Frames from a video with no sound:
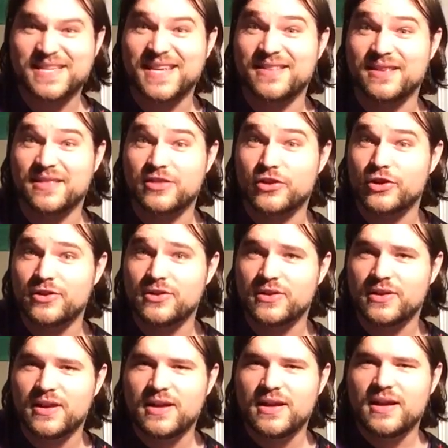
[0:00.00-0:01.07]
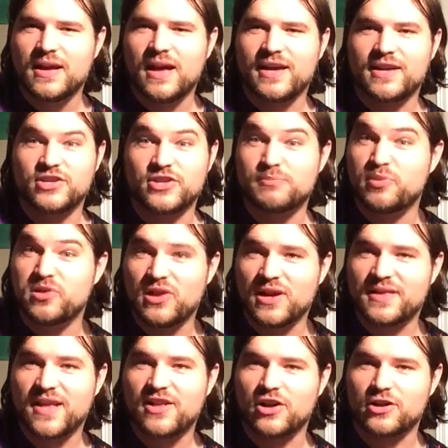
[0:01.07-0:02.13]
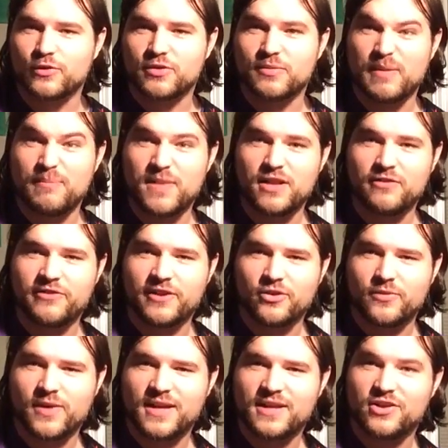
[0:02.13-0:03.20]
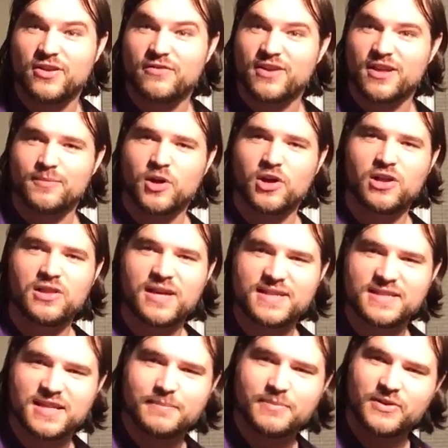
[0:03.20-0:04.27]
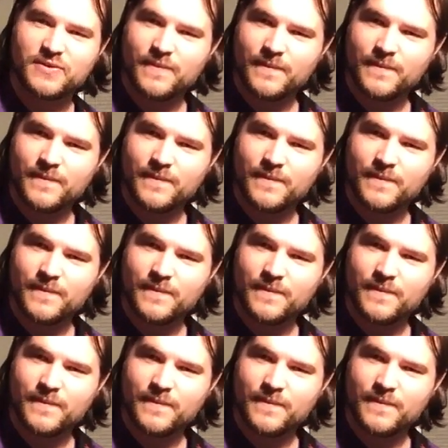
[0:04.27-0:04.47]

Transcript: say the third, I can just pluck that harder with my middle finger right here. I've got them all lined up.